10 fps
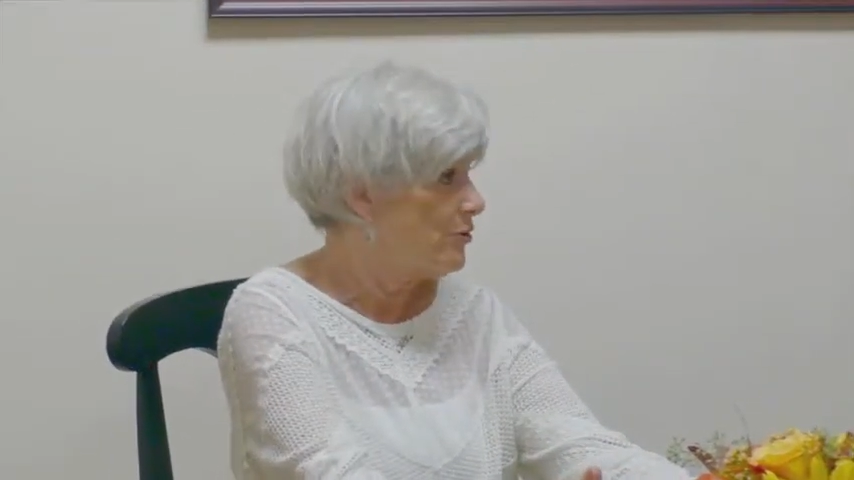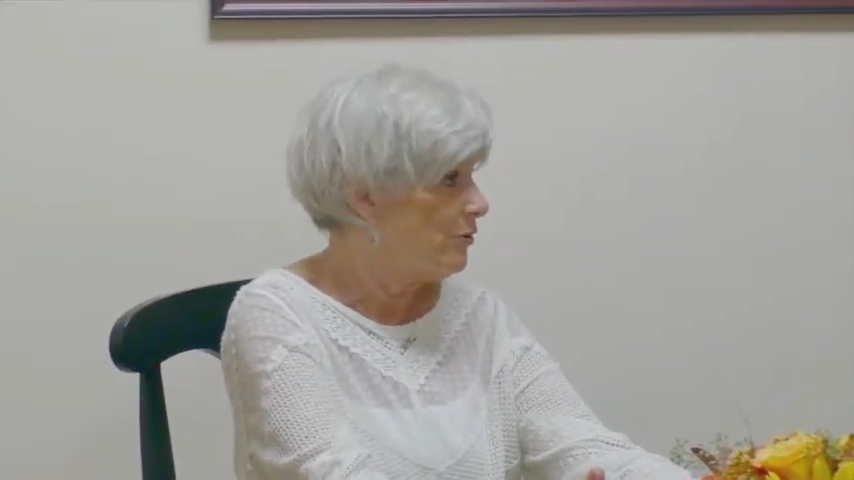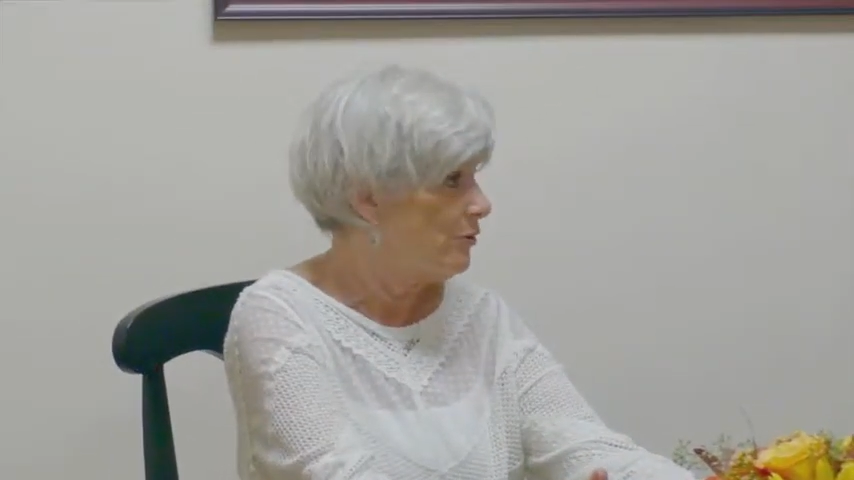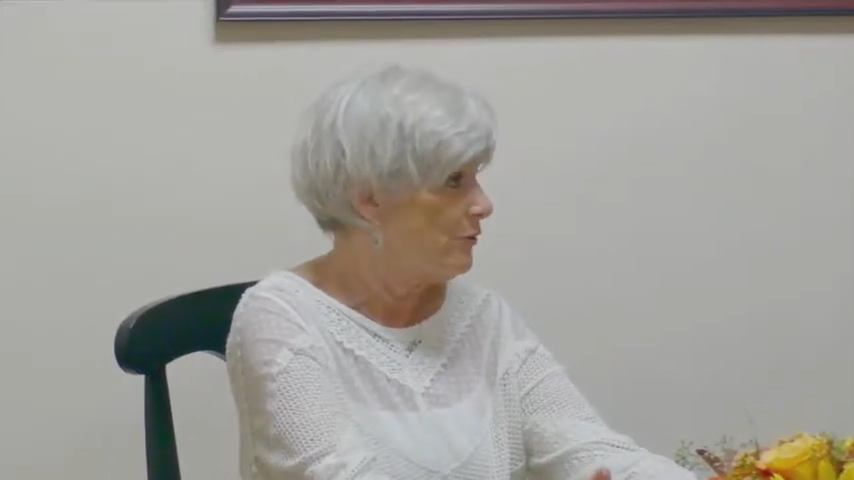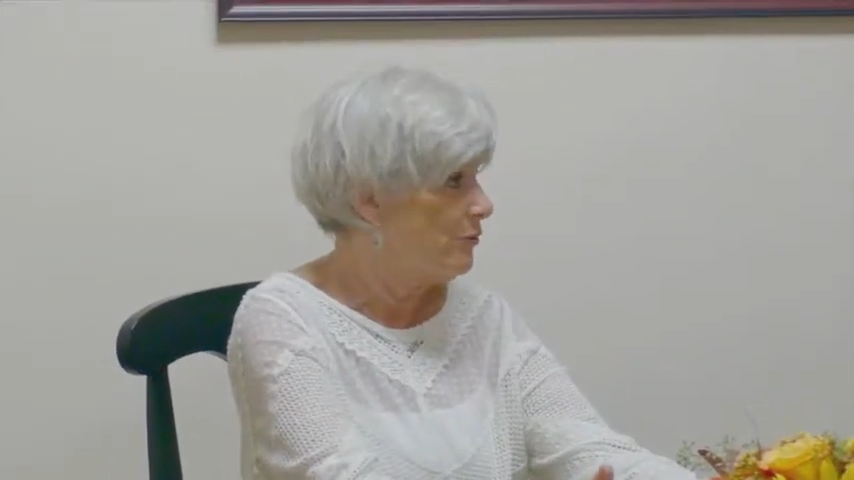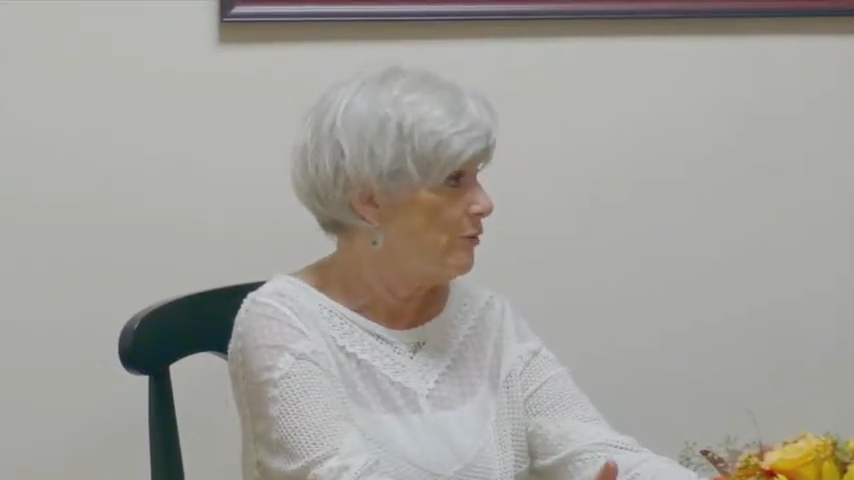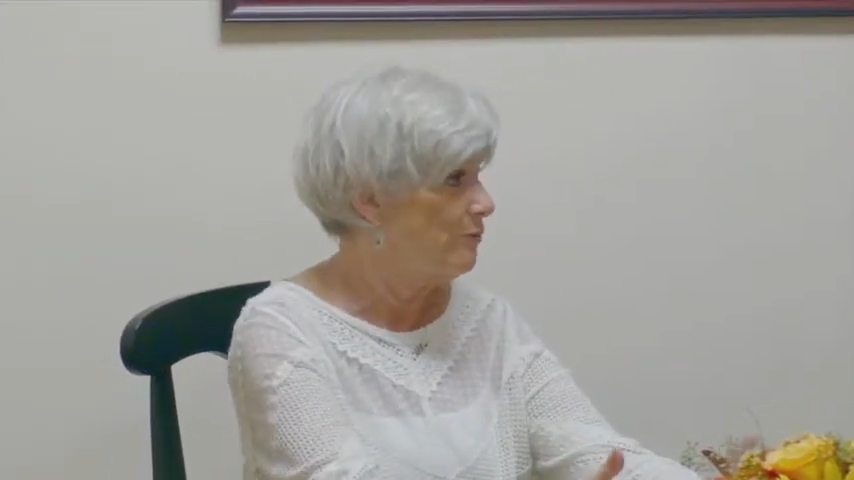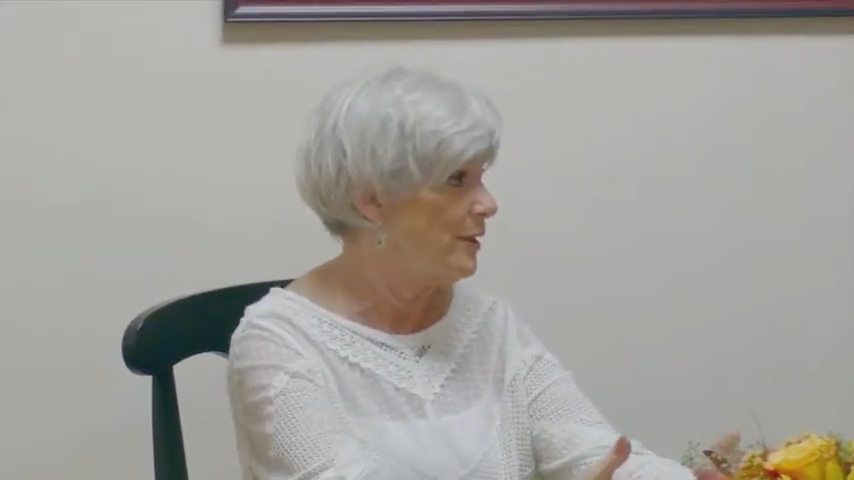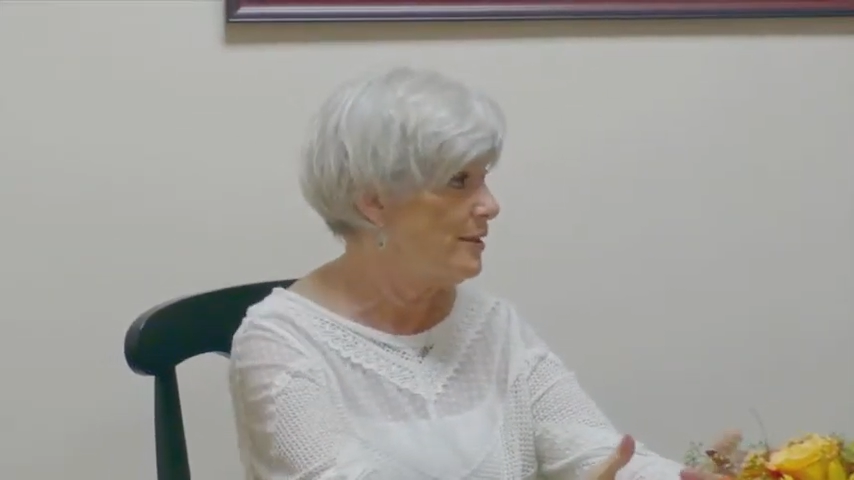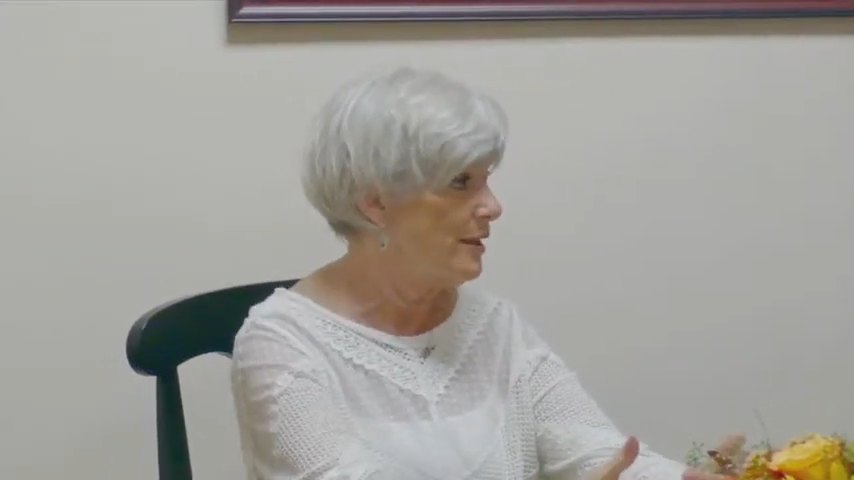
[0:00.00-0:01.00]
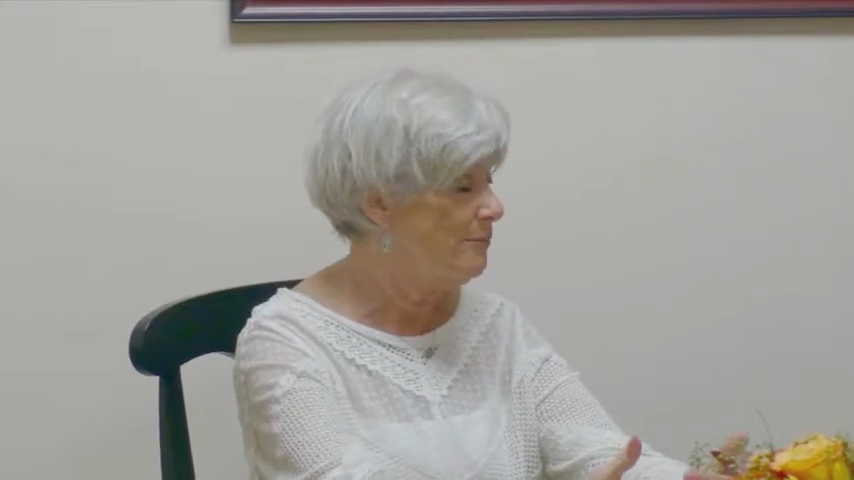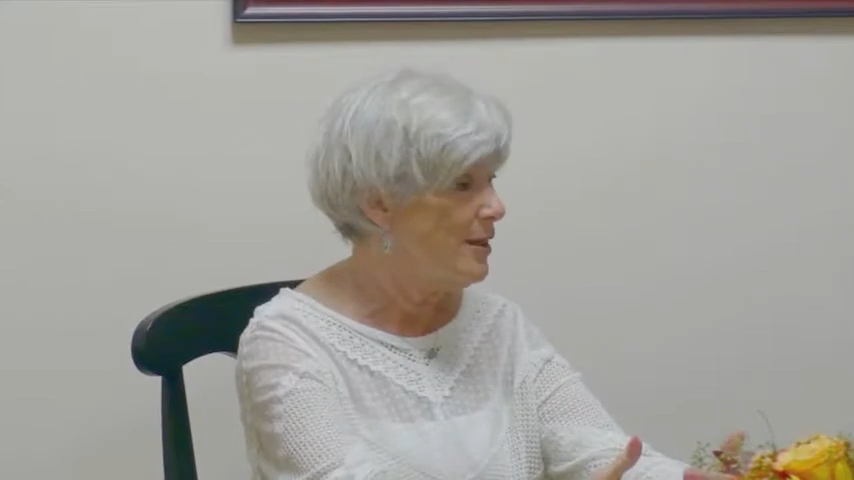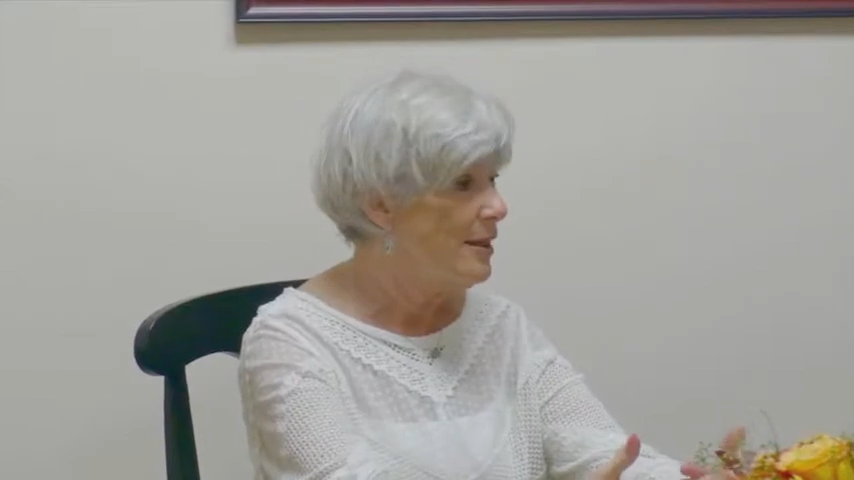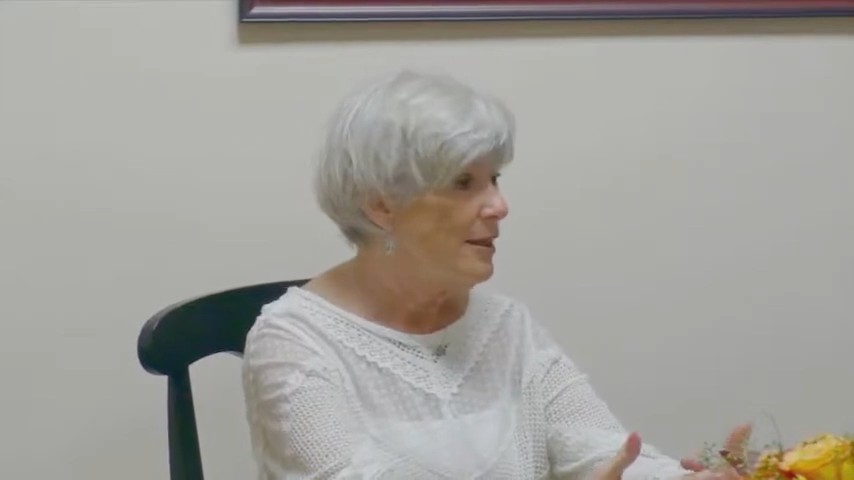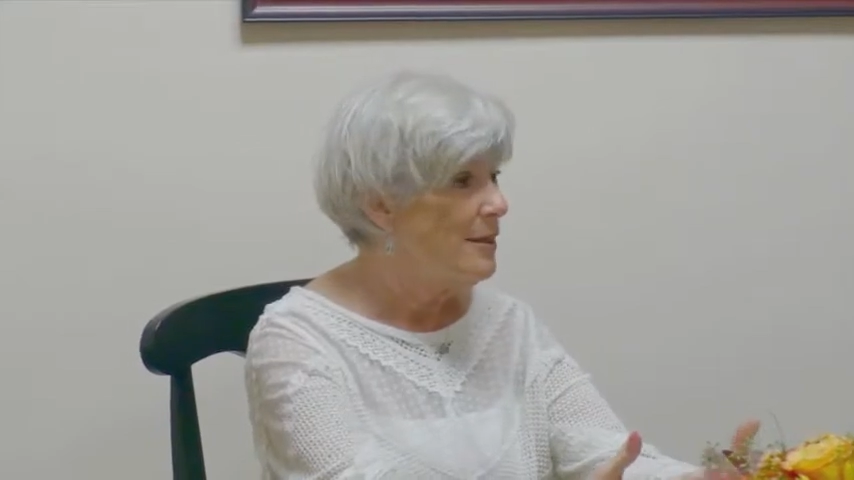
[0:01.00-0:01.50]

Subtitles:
control over their own bedtime,